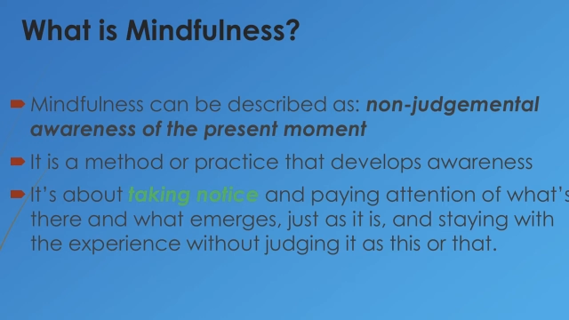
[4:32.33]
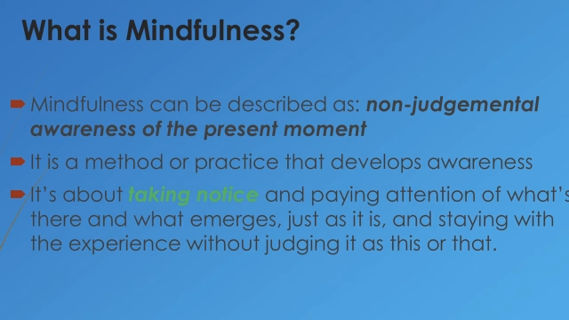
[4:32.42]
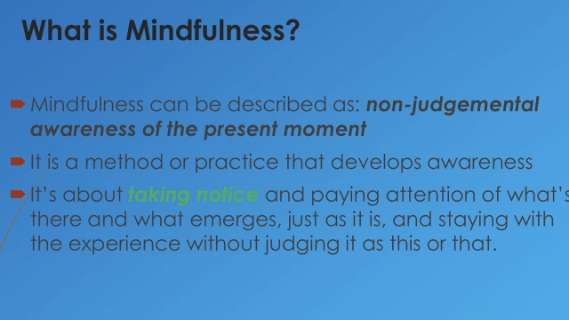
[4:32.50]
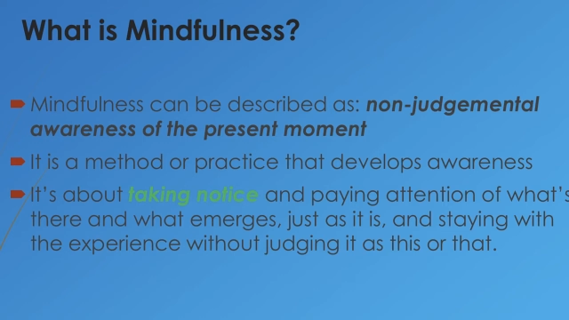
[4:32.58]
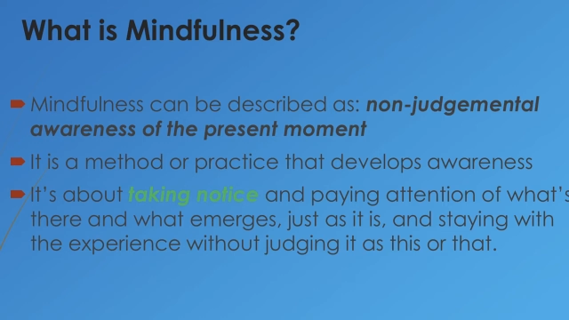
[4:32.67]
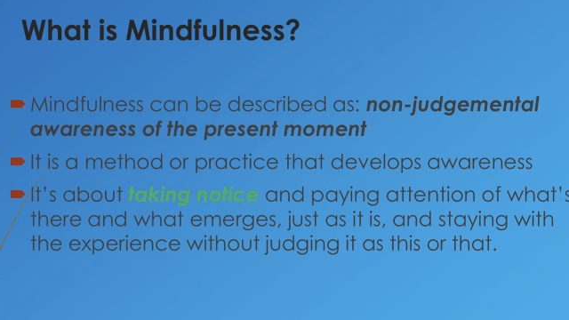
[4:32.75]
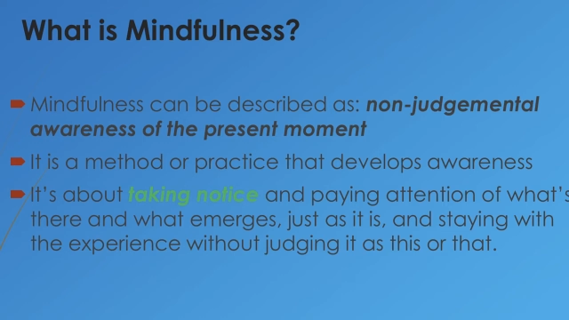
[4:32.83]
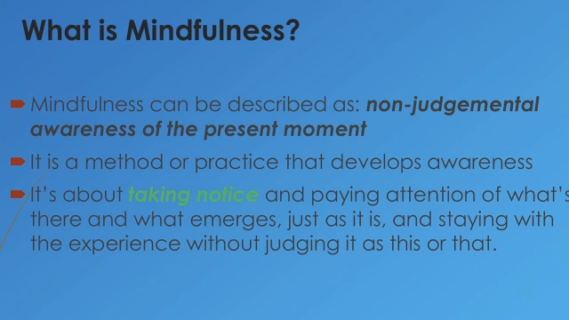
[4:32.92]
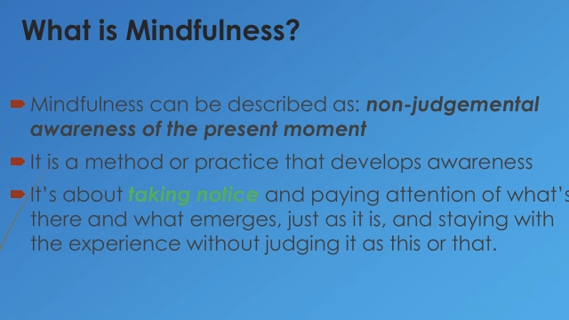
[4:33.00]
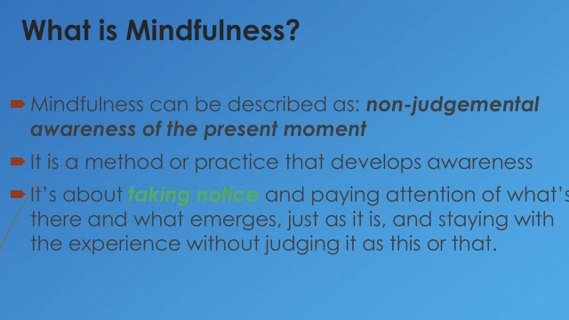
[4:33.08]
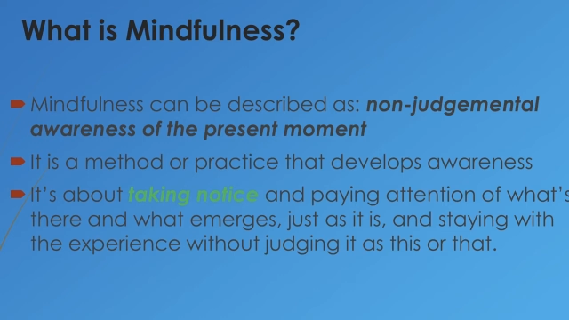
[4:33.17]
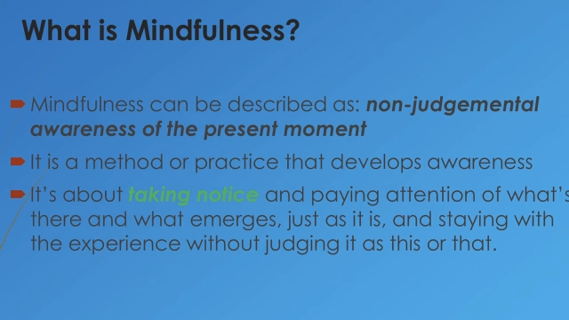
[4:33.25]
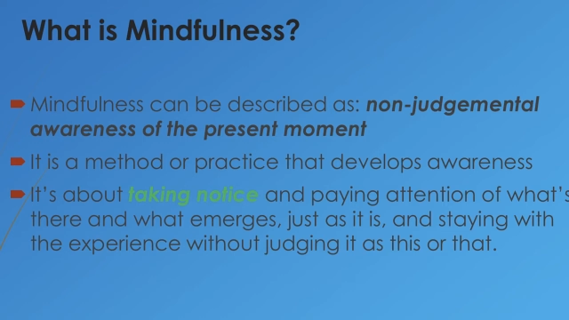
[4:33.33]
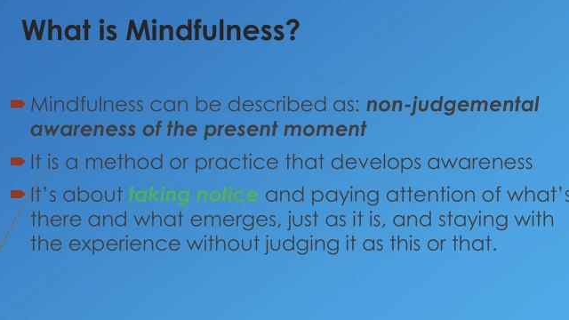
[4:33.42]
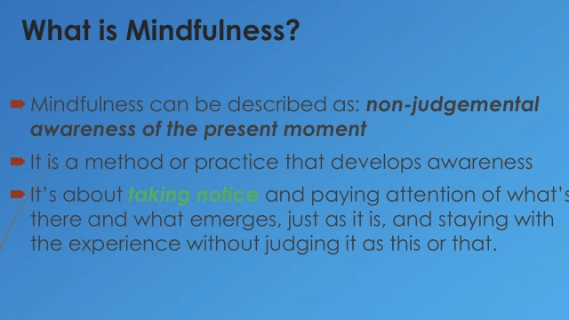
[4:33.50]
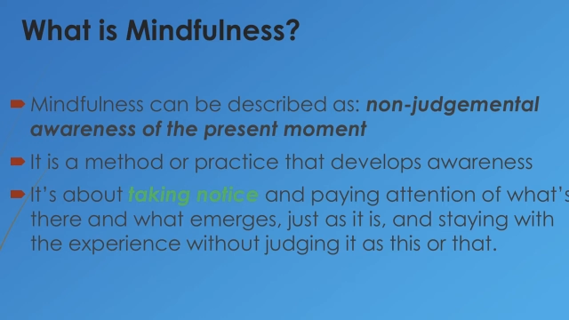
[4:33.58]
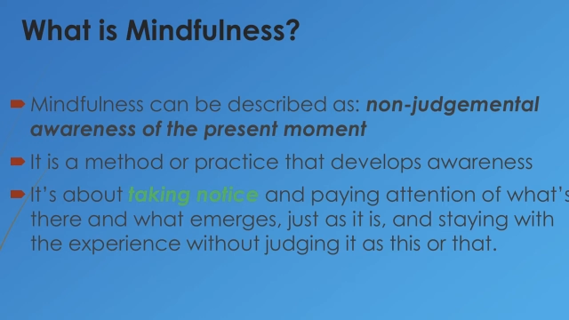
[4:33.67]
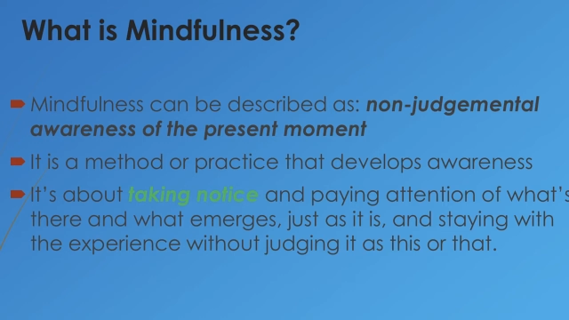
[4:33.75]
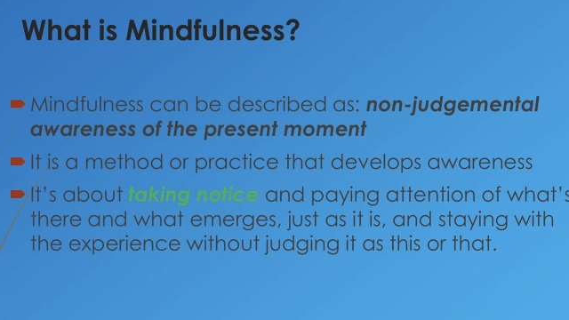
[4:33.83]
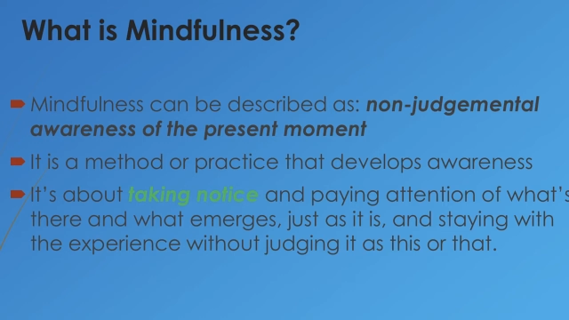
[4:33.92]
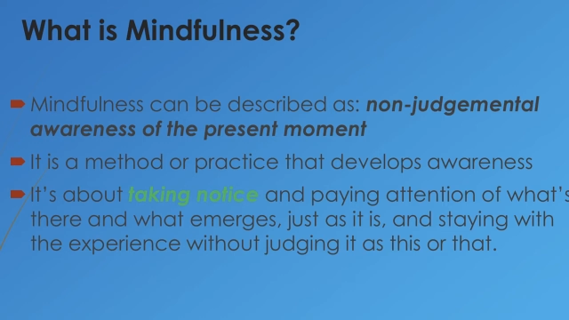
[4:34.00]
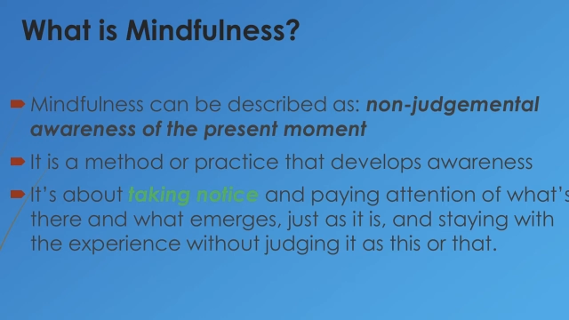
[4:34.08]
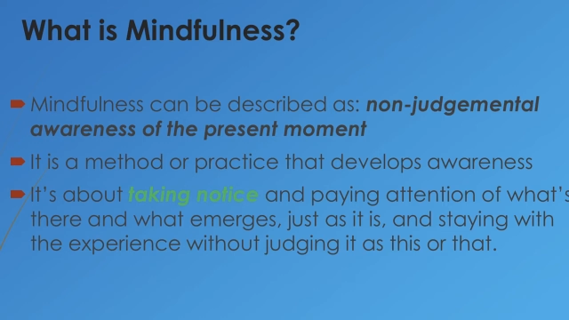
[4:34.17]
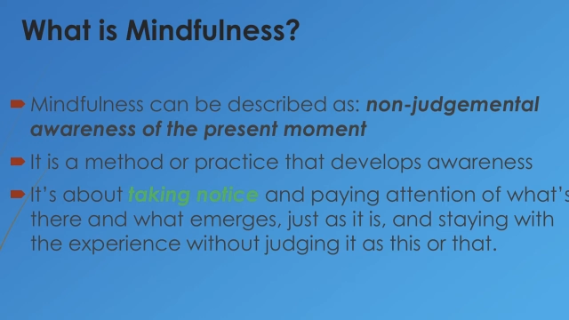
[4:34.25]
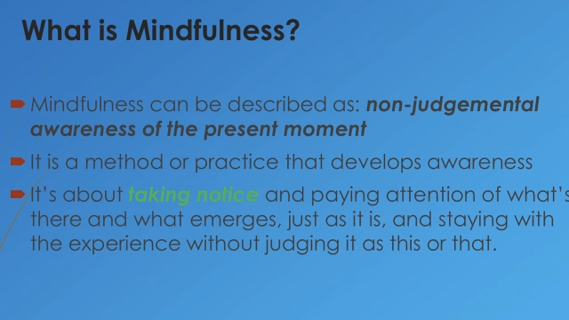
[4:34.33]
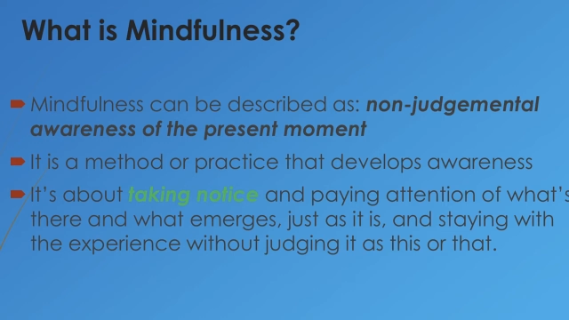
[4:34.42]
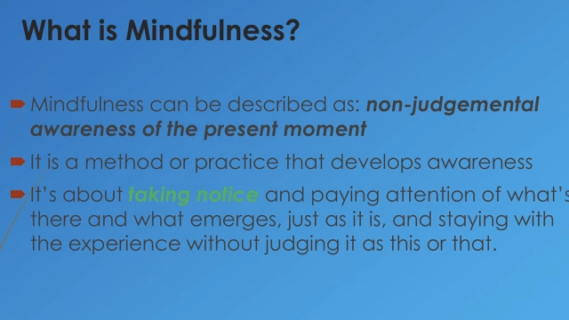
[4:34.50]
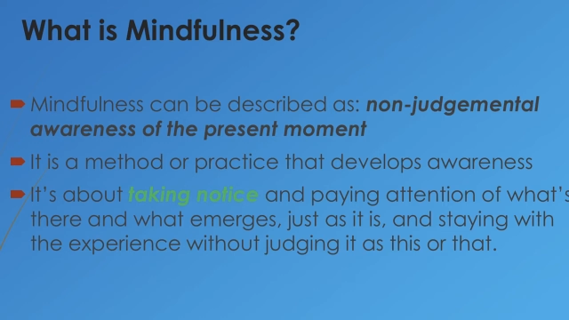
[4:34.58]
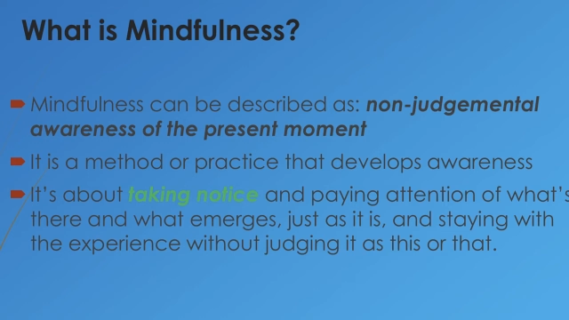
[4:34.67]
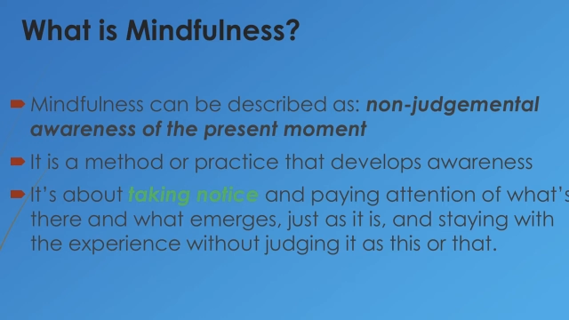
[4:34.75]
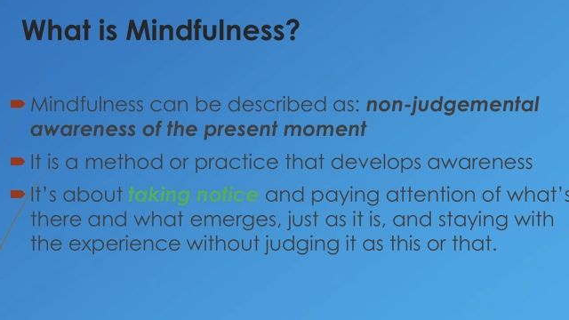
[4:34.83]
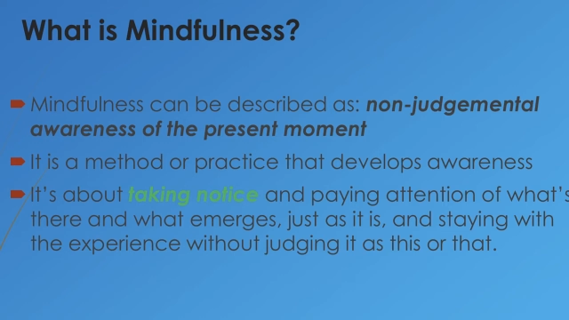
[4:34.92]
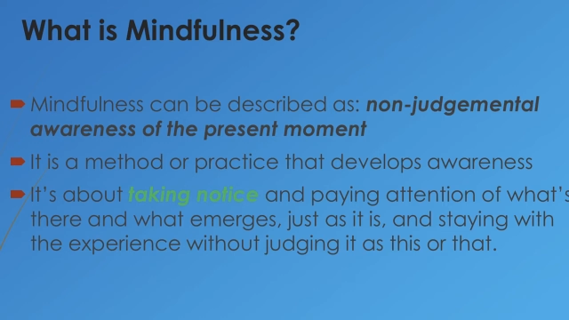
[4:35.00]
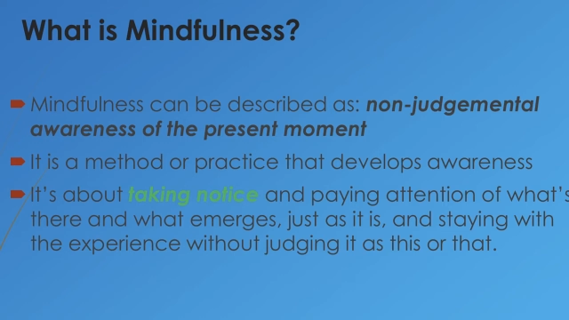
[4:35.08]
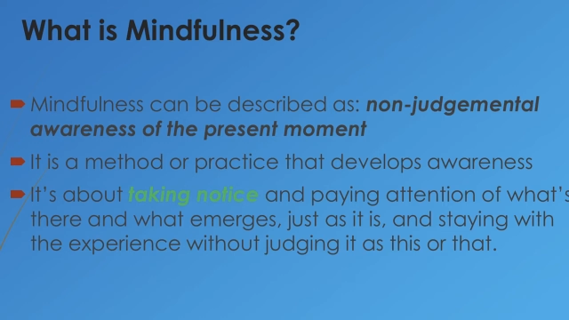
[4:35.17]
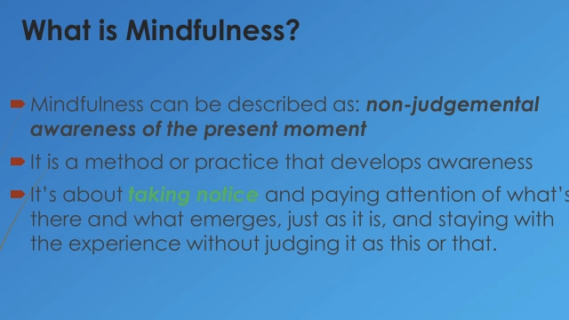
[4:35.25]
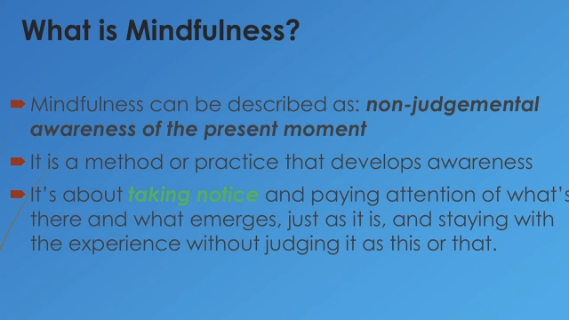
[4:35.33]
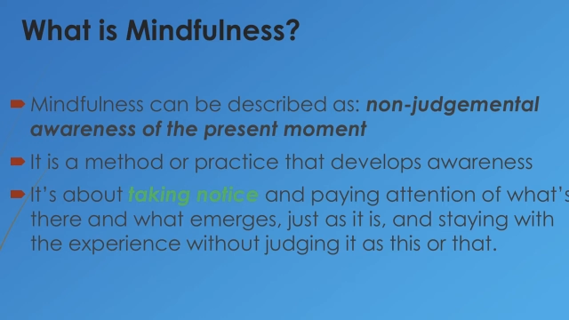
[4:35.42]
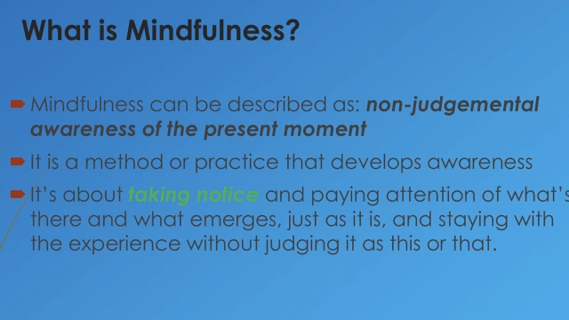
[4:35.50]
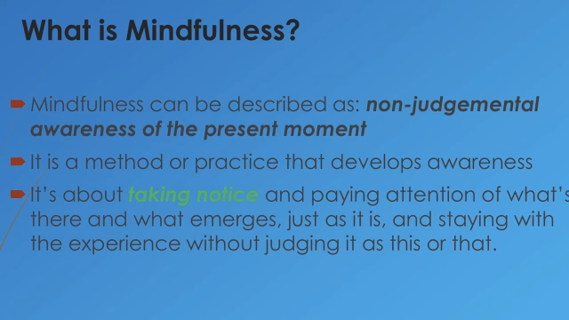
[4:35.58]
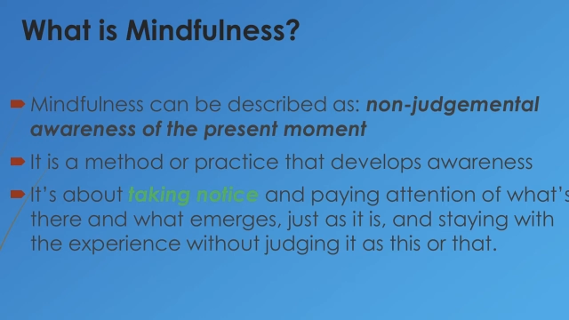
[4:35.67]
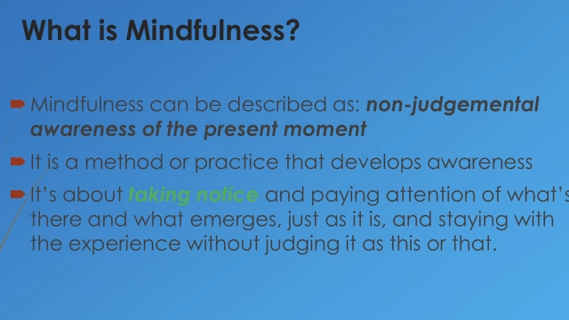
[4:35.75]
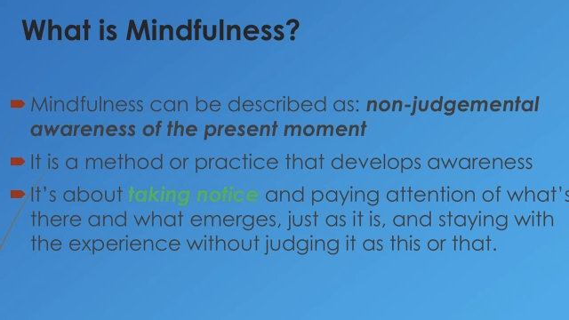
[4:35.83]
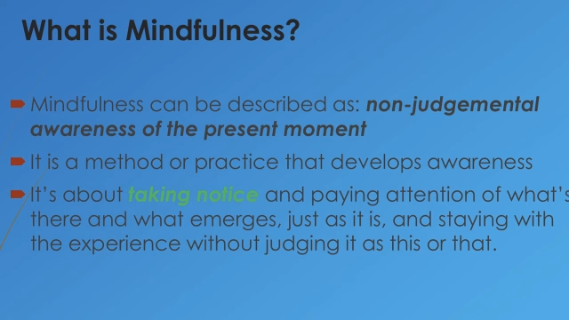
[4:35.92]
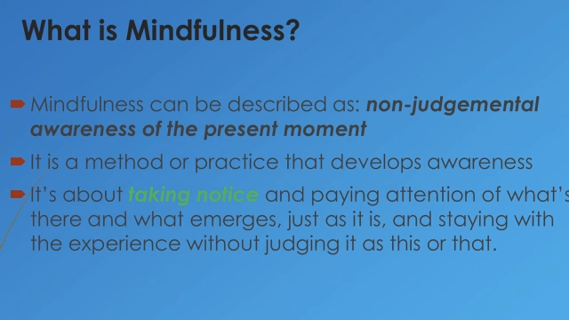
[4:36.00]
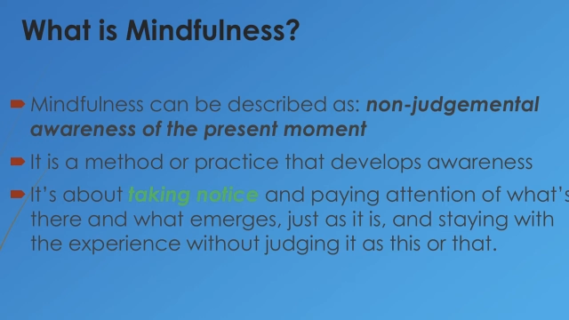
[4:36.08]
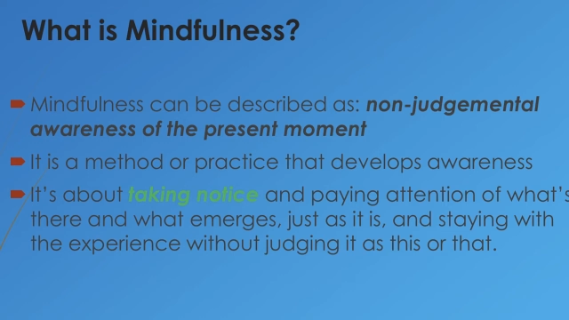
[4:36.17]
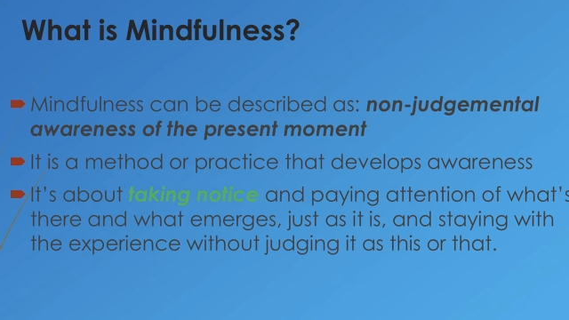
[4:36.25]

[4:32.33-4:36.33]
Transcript: Nobody's mouth can be seen.